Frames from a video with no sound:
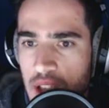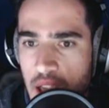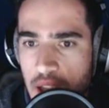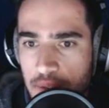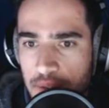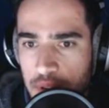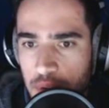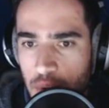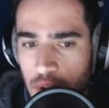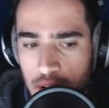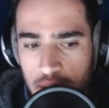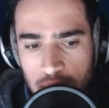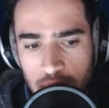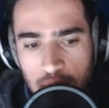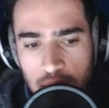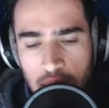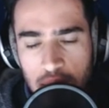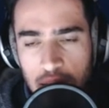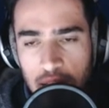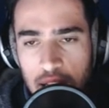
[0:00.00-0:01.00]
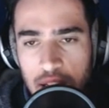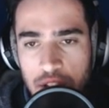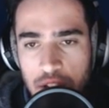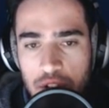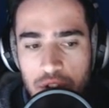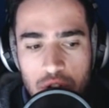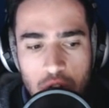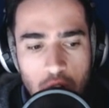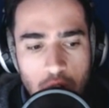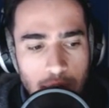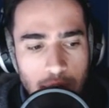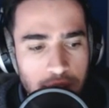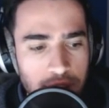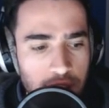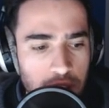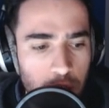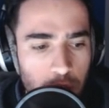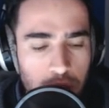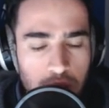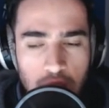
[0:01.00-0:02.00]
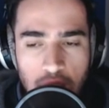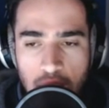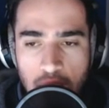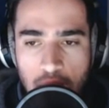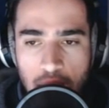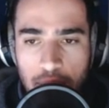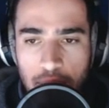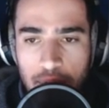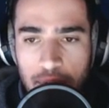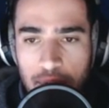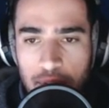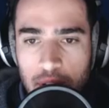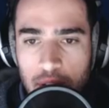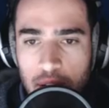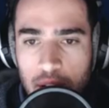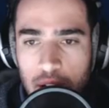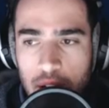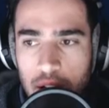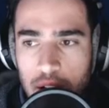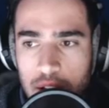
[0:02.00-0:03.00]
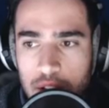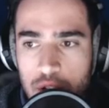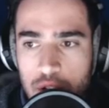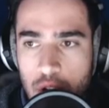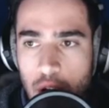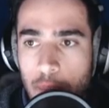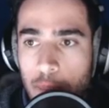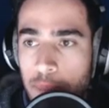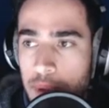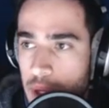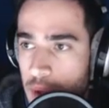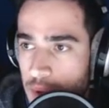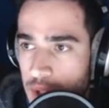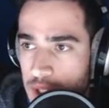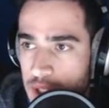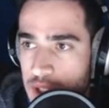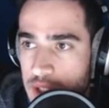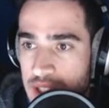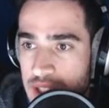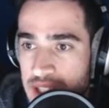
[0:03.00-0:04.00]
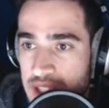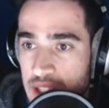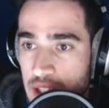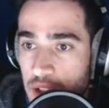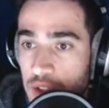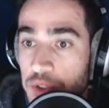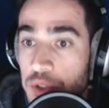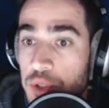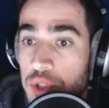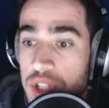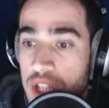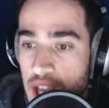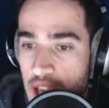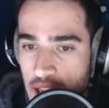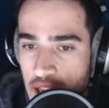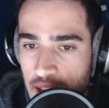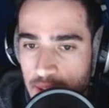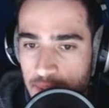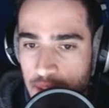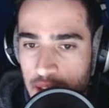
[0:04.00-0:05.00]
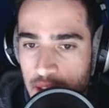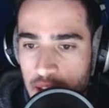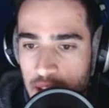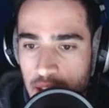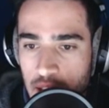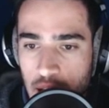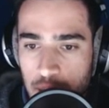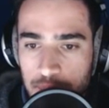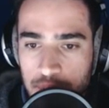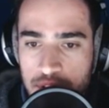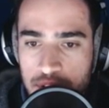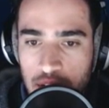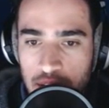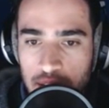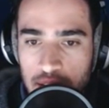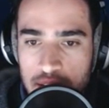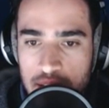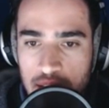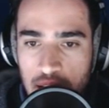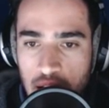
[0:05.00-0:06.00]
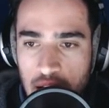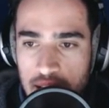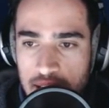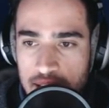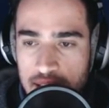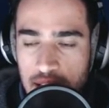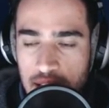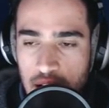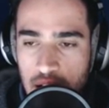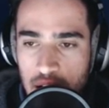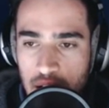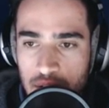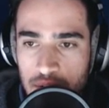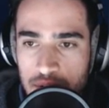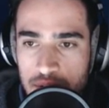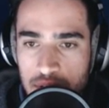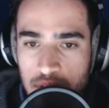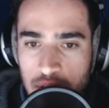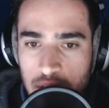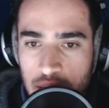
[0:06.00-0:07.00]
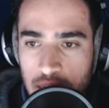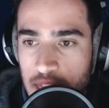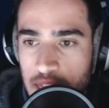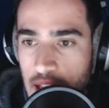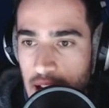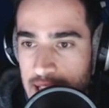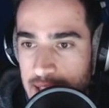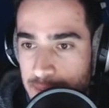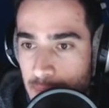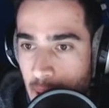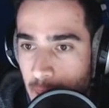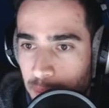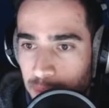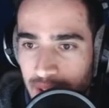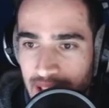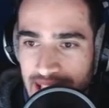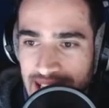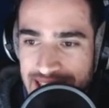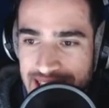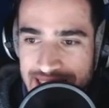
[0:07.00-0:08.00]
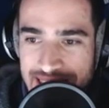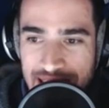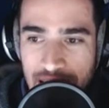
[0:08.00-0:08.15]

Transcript: everyone. Kitchen job, I think we have a job period still today. I'm gonna check these guys' cells. That's my place,